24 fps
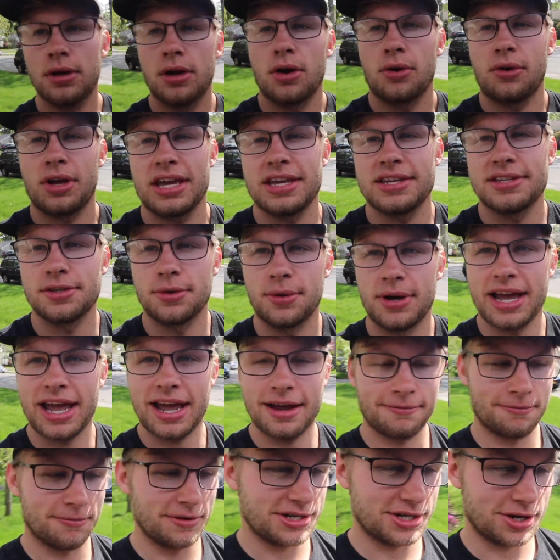Okay, so I
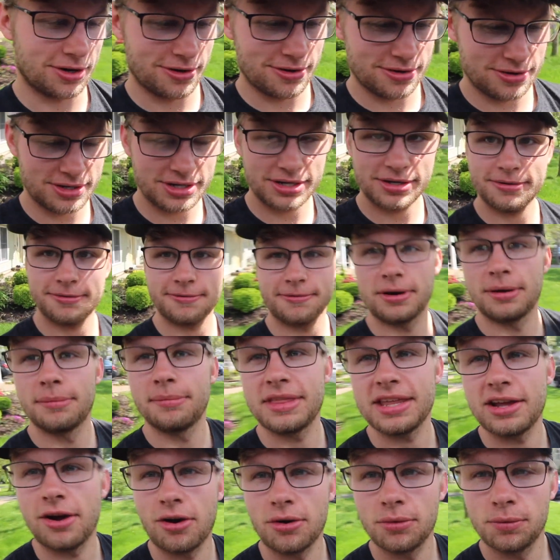have returned
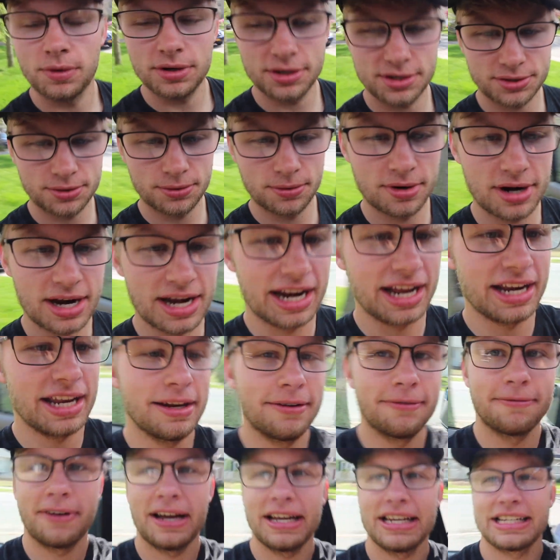from the hardware store, and I
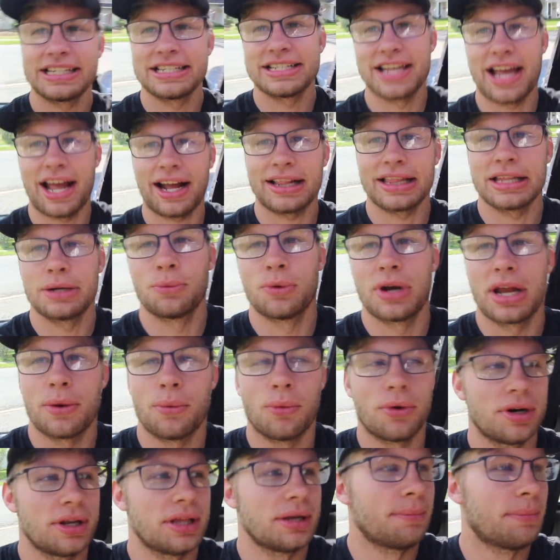didn't find exactly what I
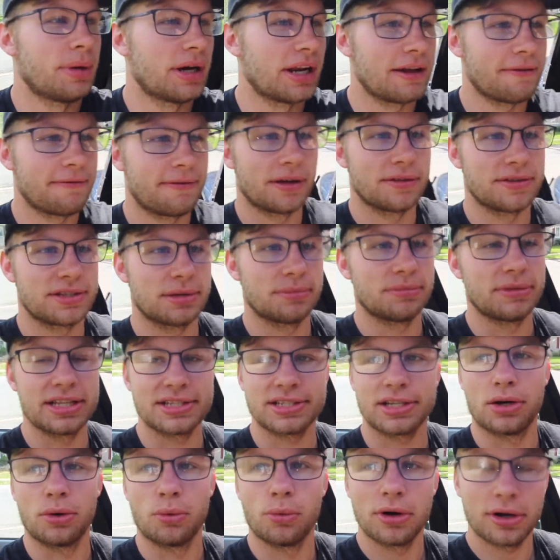wanted, but I found something
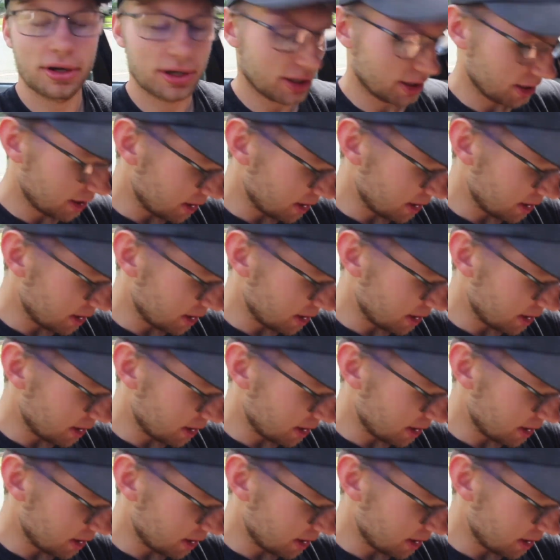that's gonna work.